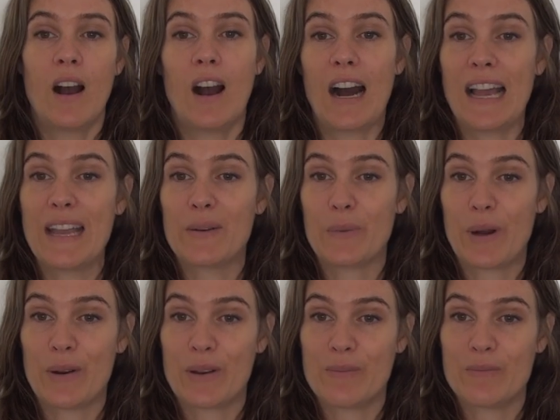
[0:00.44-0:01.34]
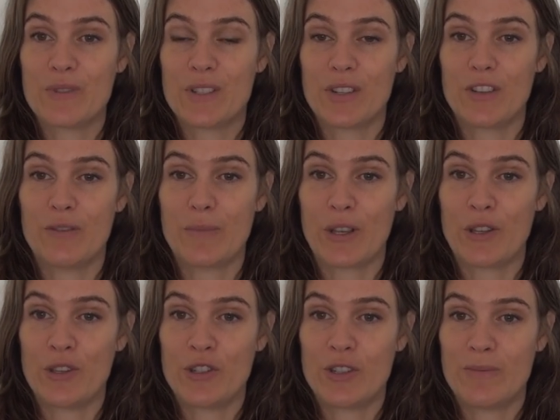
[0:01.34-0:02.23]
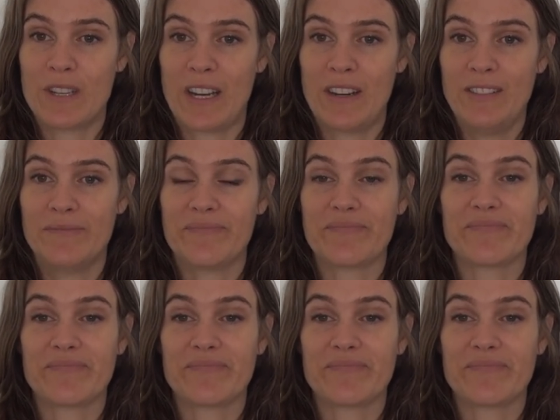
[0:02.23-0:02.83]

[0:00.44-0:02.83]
Hi and welcome to my YouTube channel.